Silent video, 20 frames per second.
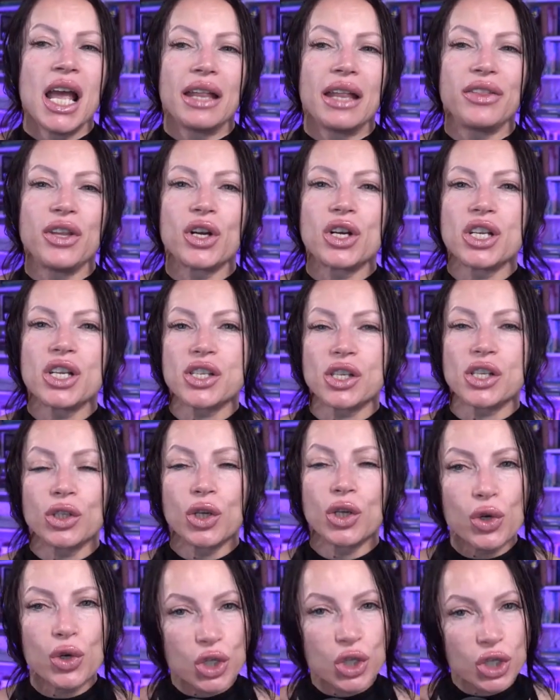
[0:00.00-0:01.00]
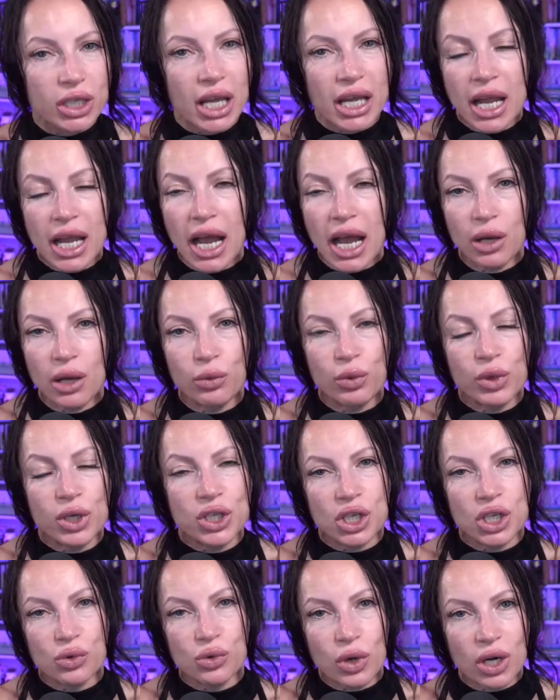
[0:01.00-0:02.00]
There is Notion AI,
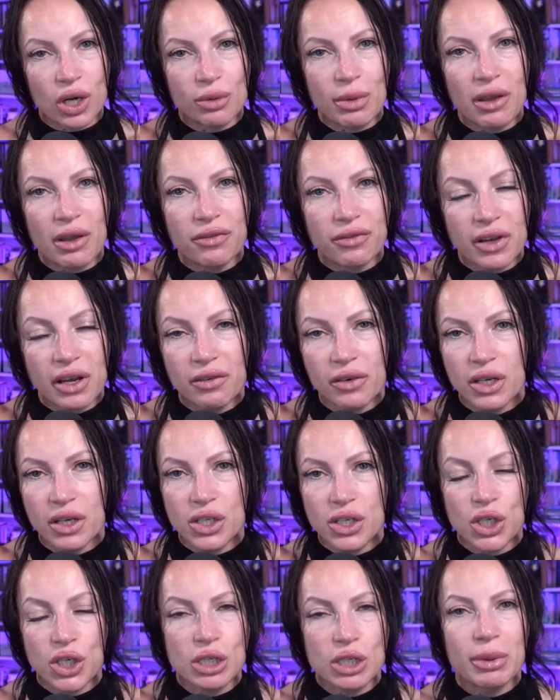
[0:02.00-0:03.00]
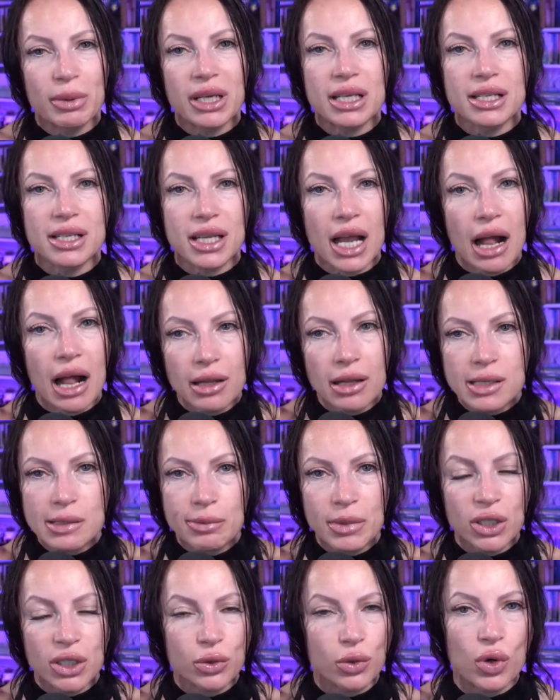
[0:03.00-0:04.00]
which is one of my favorites just because it helps
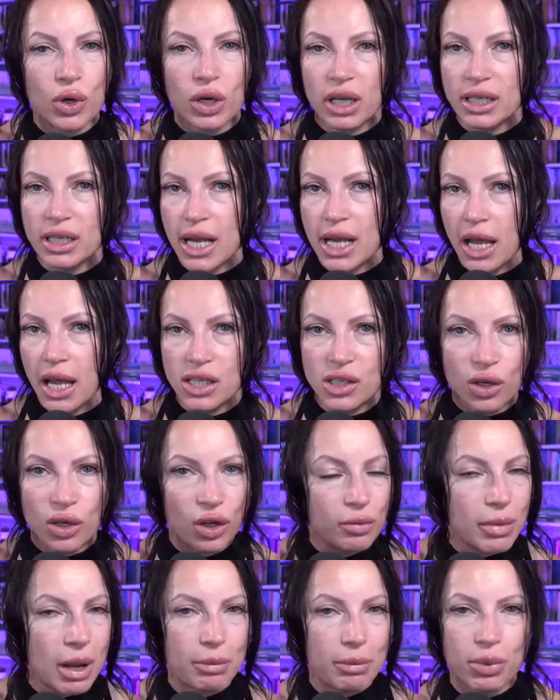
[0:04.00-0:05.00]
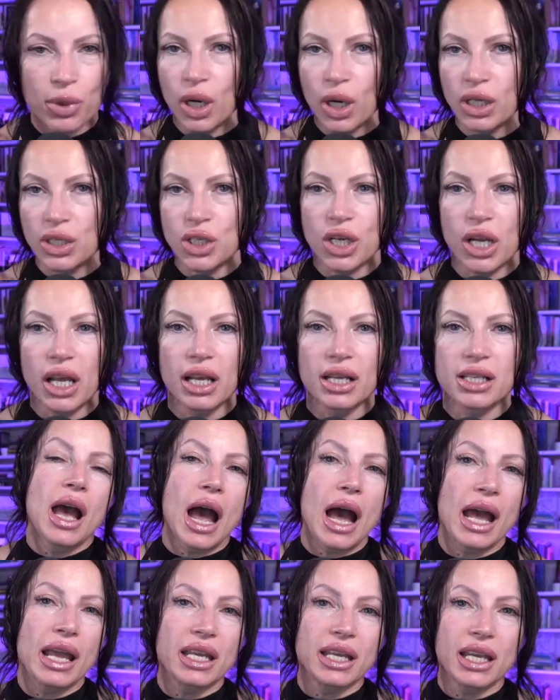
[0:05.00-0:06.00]
me to organize all my projects.
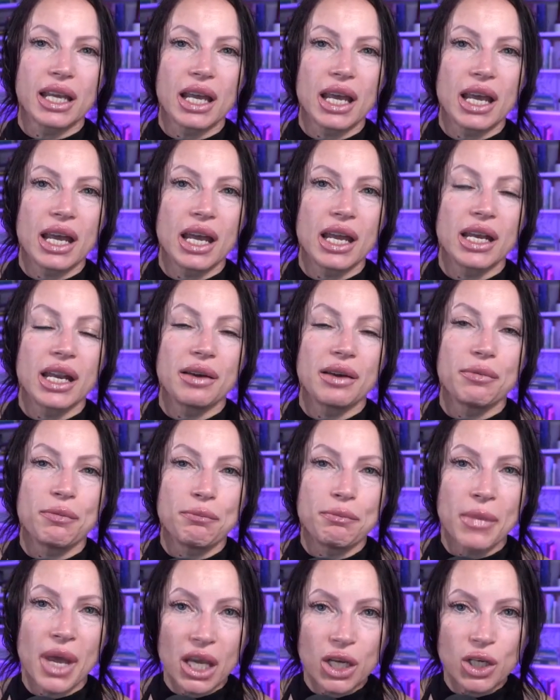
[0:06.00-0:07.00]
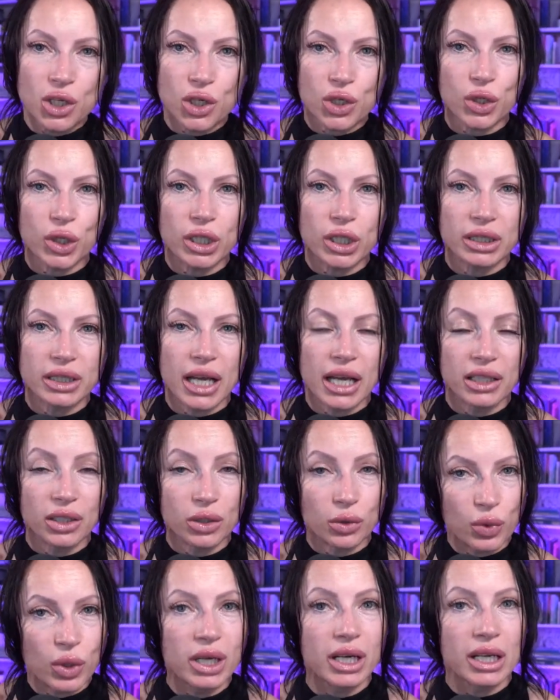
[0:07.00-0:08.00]
I can make sure that
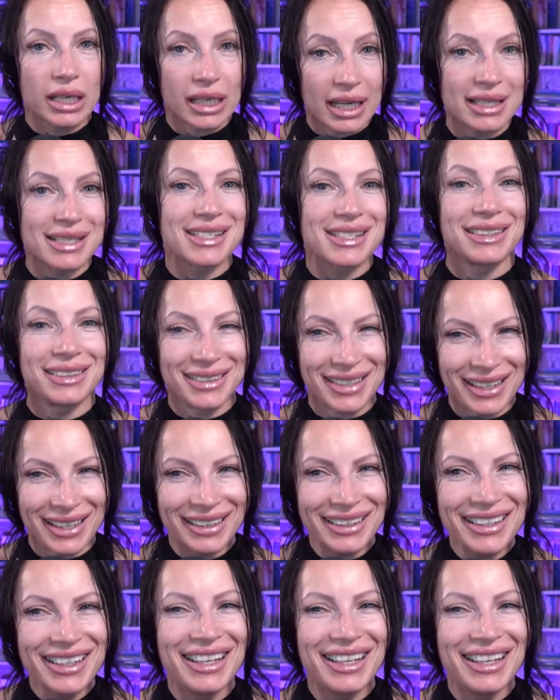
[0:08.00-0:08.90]
the work gets done.